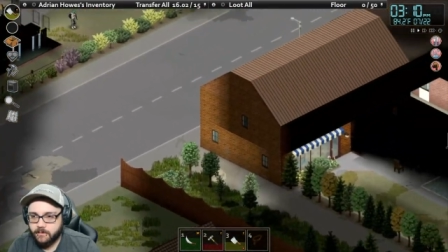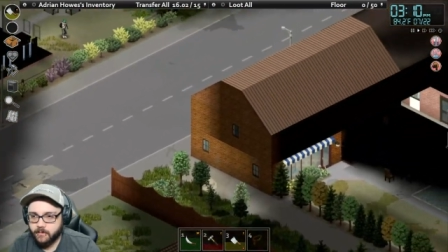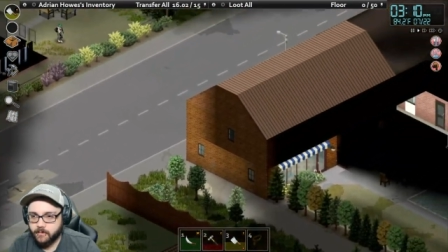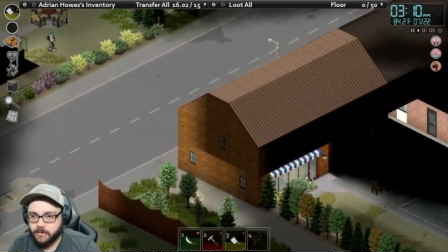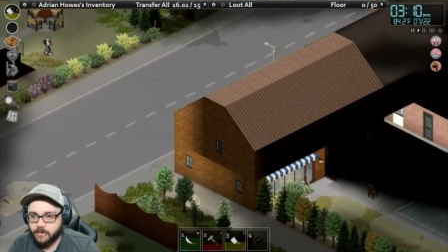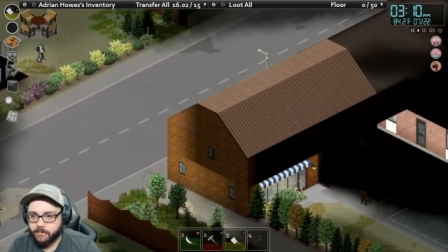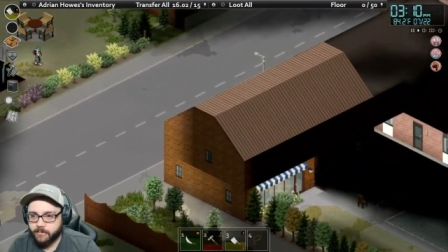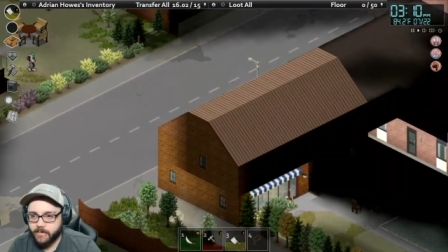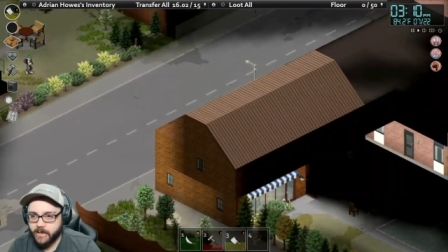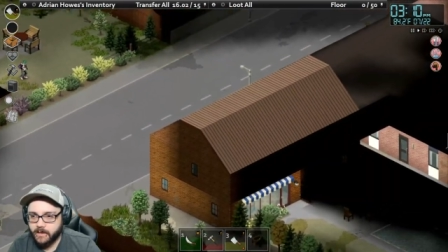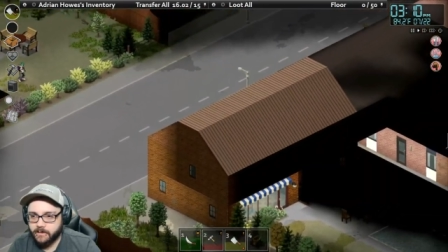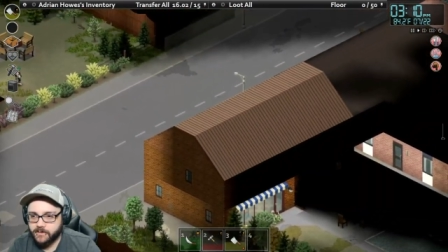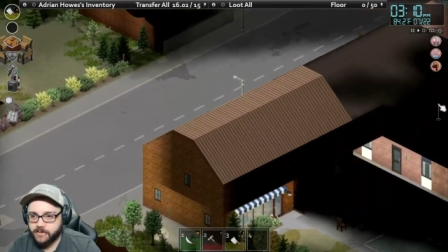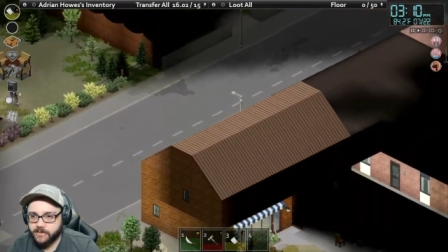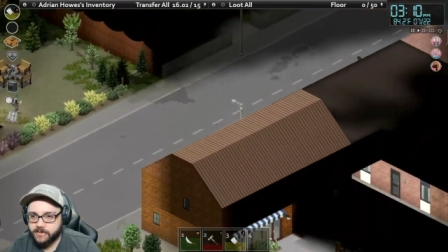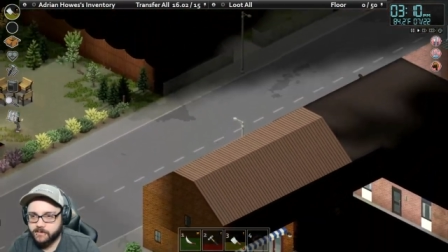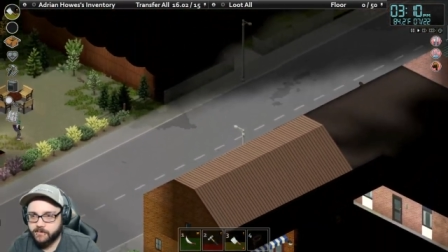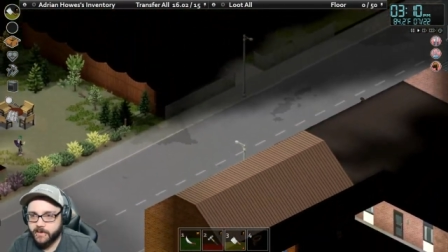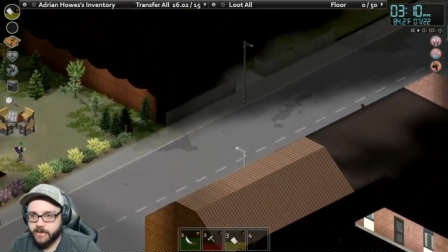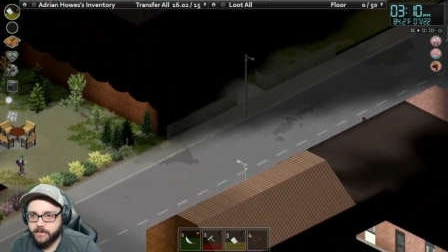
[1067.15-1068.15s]
One
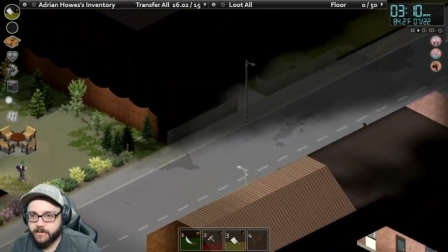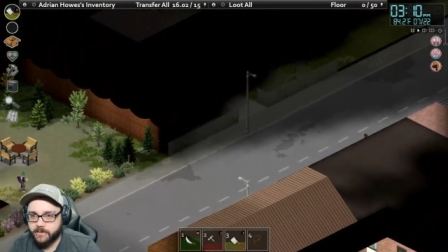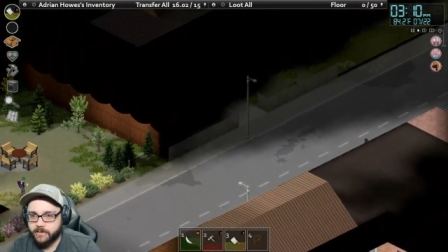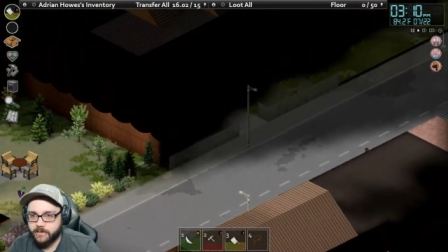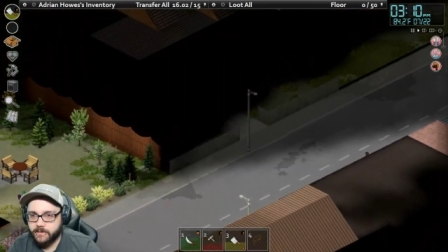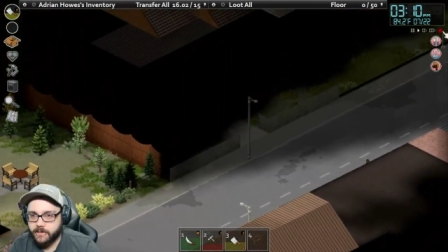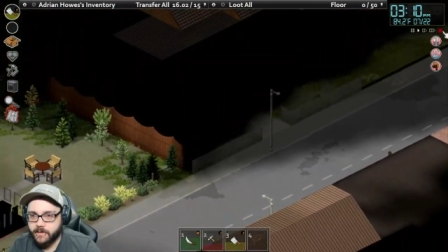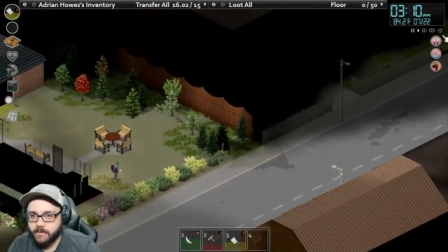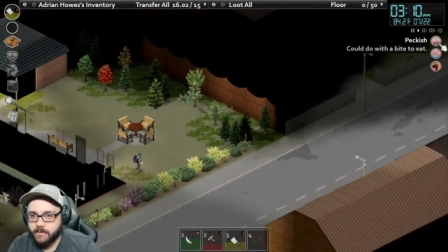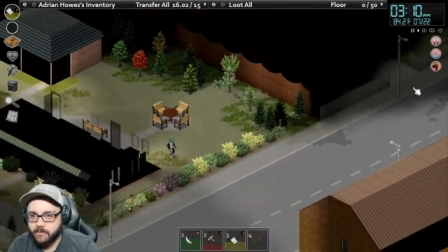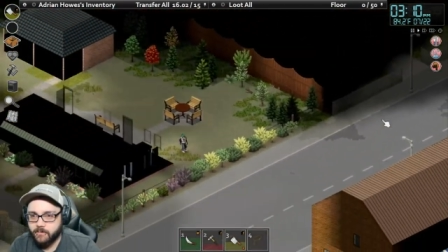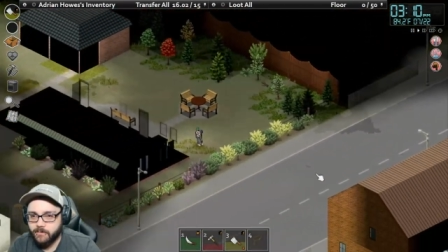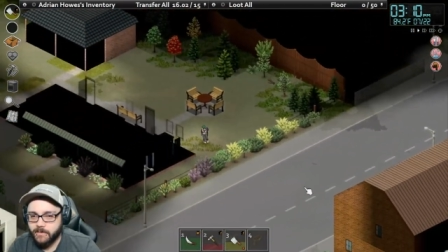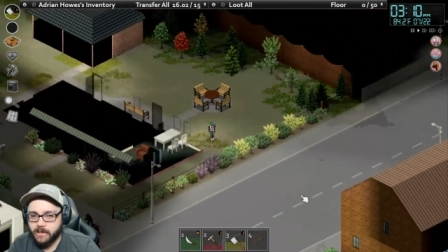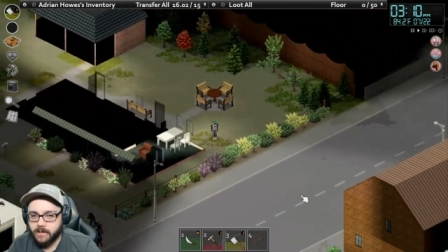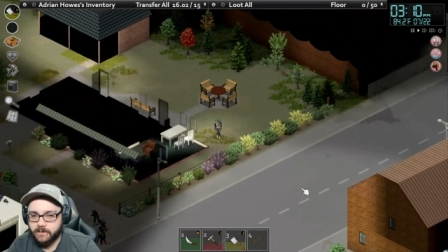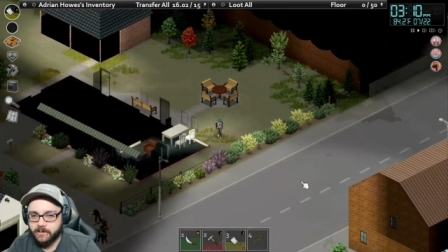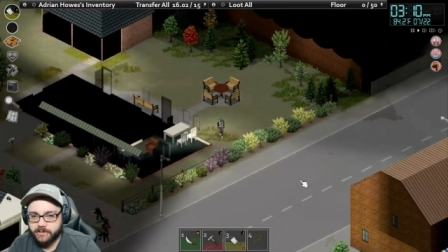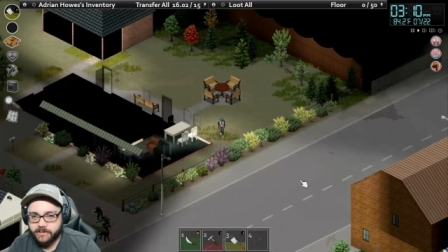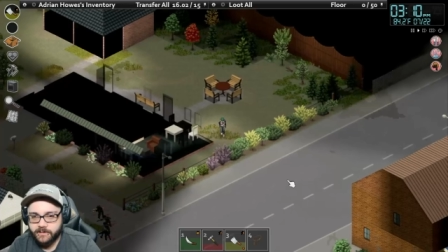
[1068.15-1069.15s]
box is better than no
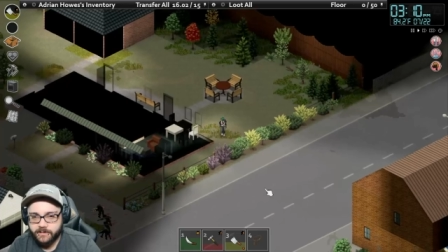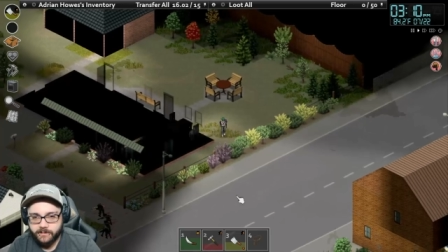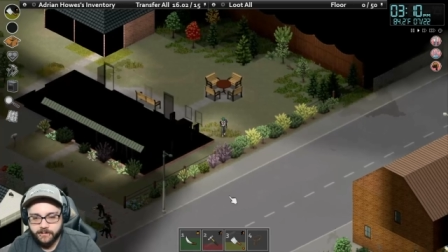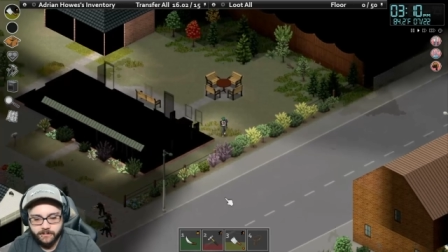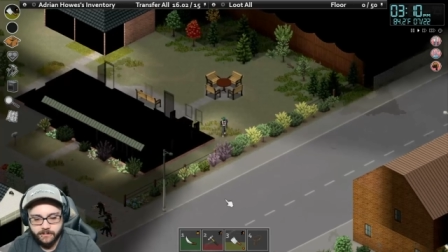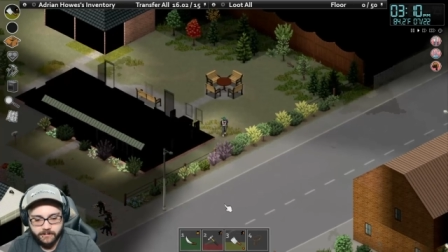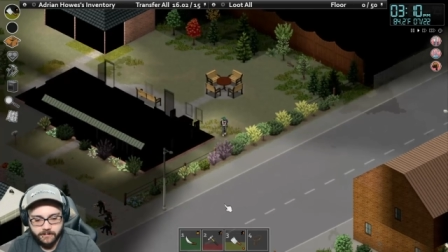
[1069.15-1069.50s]
box.